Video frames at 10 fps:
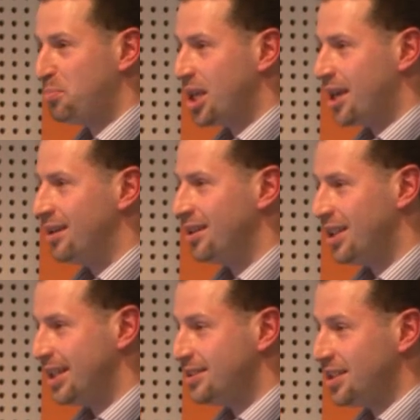begin.
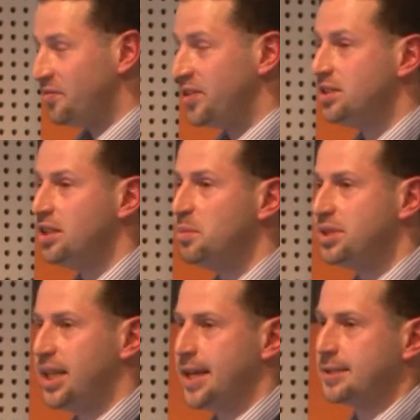Let's delve into the
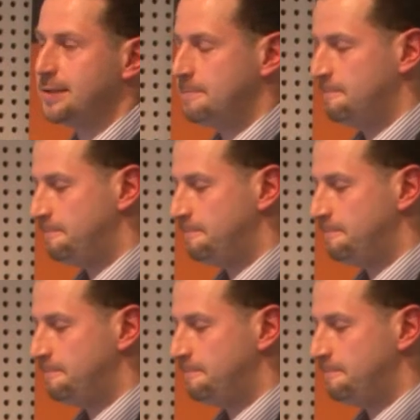mistakes.